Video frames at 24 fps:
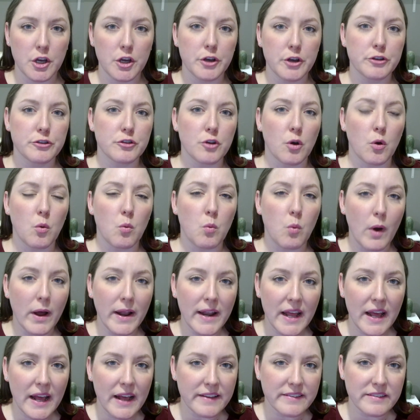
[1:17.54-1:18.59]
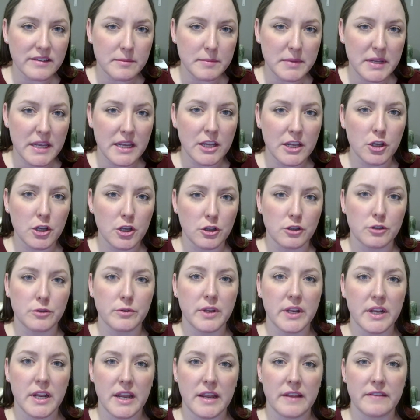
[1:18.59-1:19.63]
So what has to be
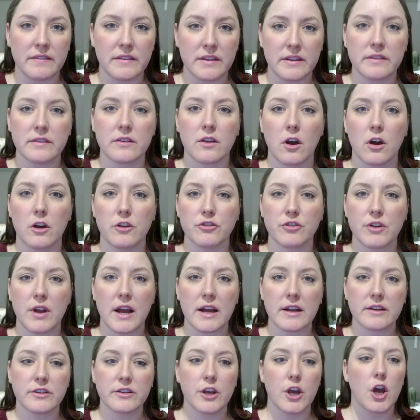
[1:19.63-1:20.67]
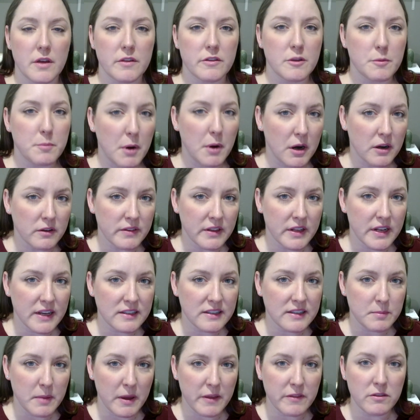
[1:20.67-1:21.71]
included in this contract? The part that I
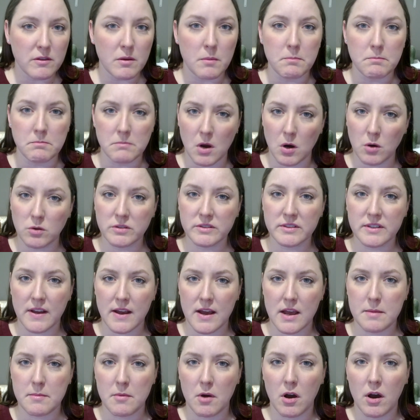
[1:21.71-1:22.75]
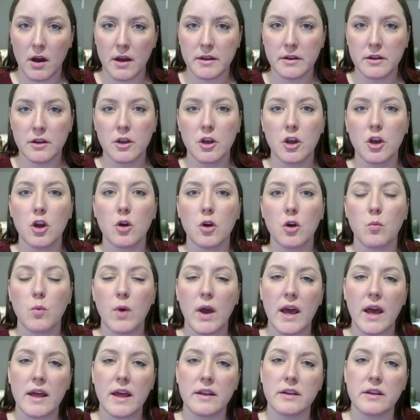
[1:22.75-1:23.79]
spend the most time on
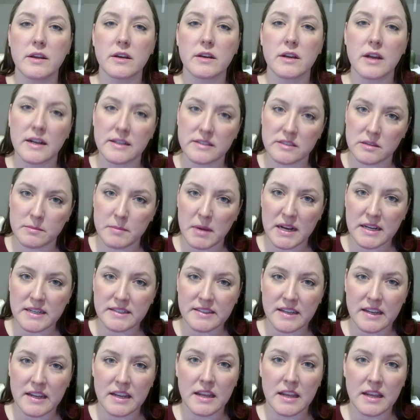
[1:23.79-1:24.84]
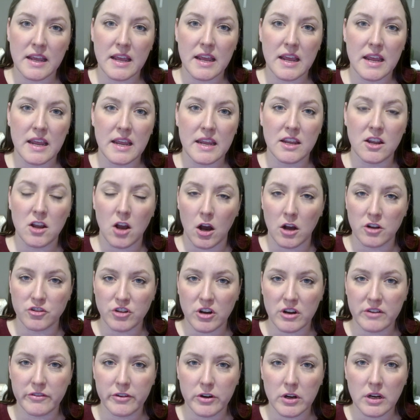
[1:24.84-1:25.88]
when customizing a
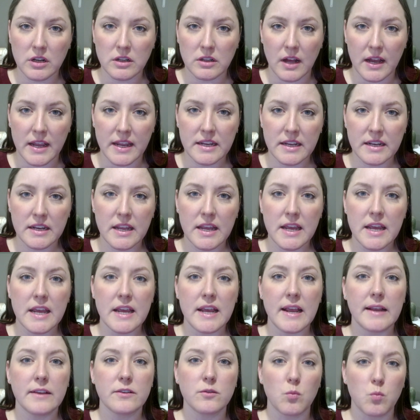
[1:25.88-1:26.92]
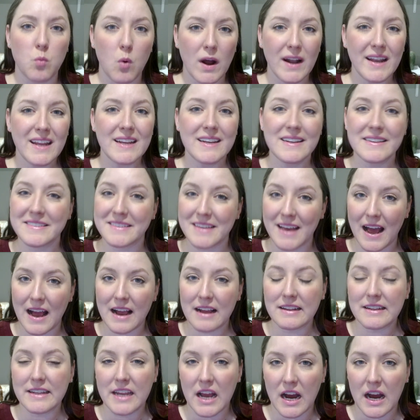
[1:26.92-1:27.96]
contract for a client is what
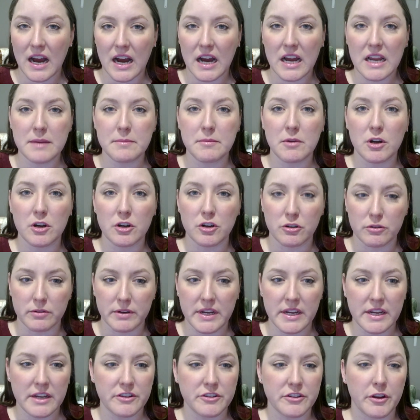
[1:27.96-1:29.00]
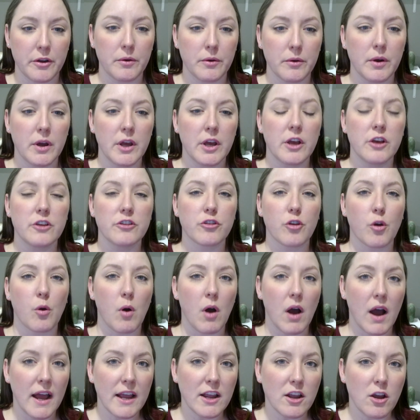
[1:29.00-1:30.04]
exactly I'm agreeing to. So
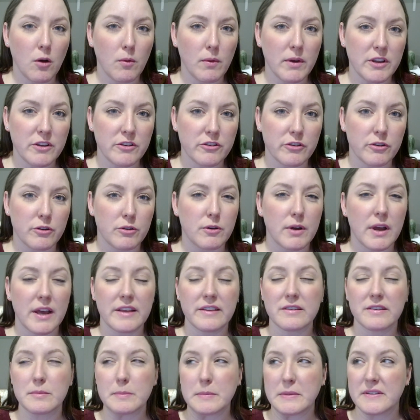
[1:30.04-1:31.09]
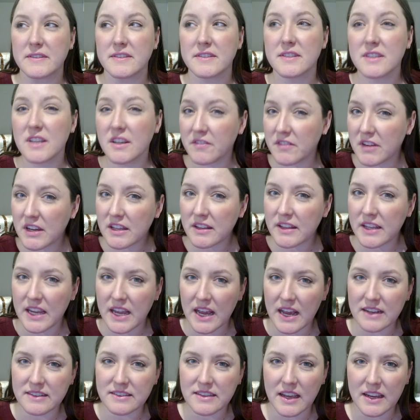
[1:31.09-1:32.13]
I go into as specifically
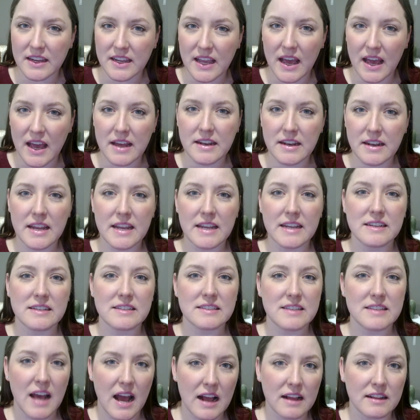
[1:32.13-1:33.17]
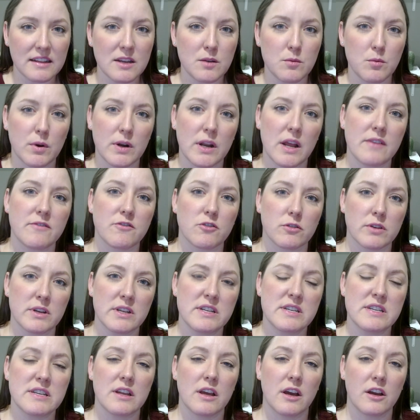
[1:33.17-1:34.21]
as I can exactly what I've
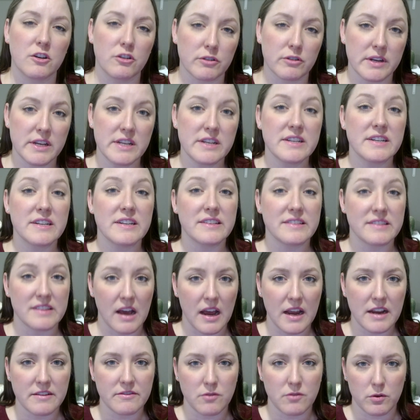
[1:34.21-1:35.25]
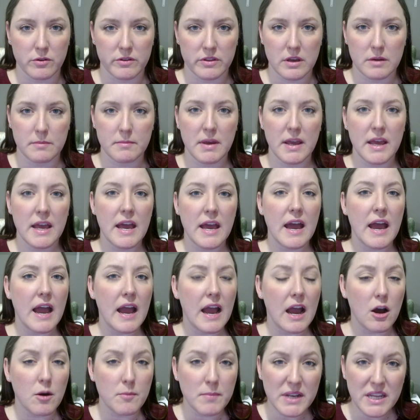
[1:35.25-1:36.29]
agreed to design for them.
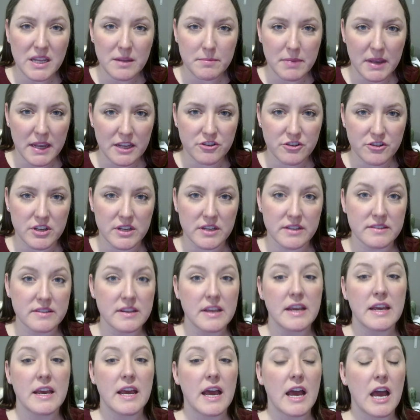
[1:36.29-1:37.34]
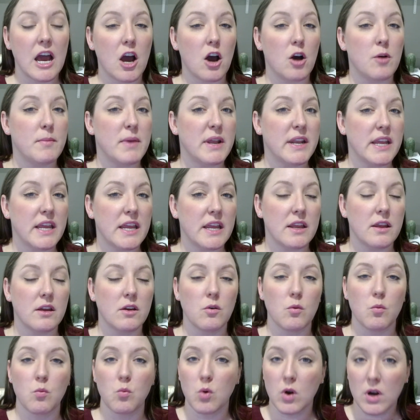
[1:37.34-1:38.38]
How many pages, how many
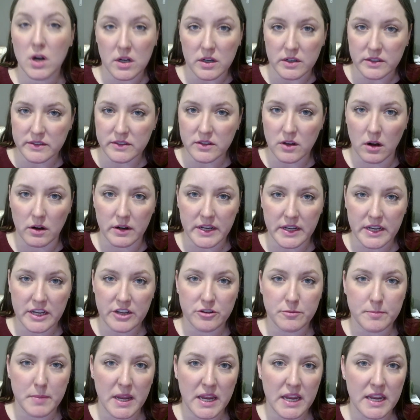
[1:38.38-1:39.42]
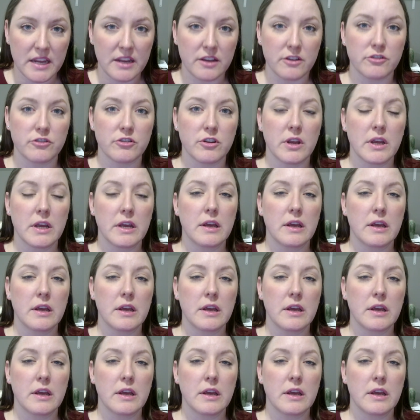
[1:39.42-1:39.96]
words on each page,